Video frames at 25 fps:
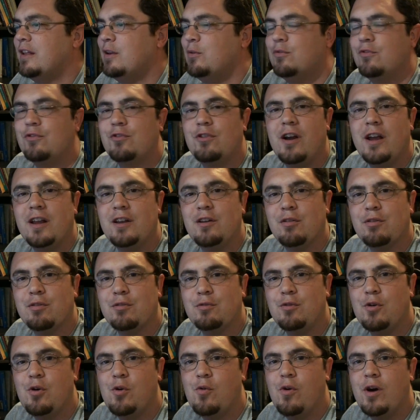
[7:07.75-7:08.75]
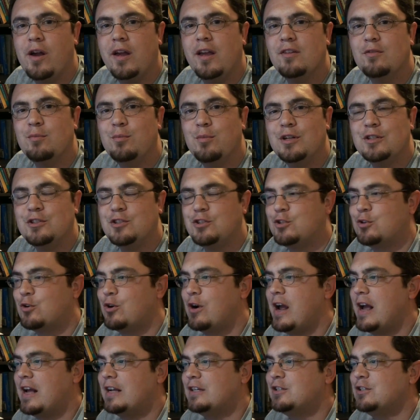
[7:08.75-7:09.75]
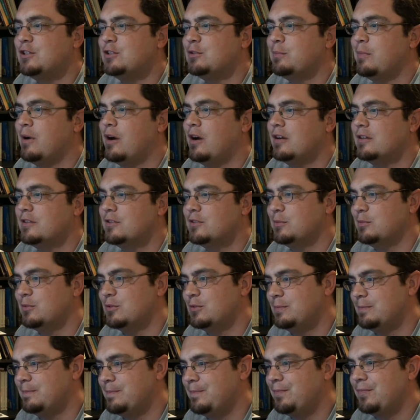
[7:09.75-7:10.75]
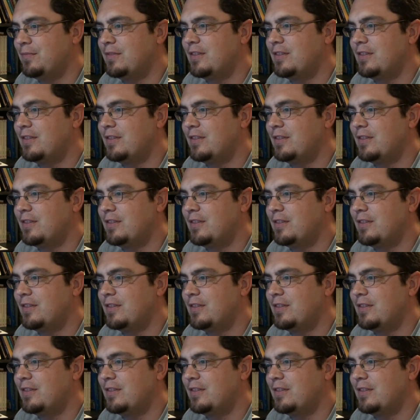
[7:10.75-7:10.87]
and he was trying to throw away as much trash as possible.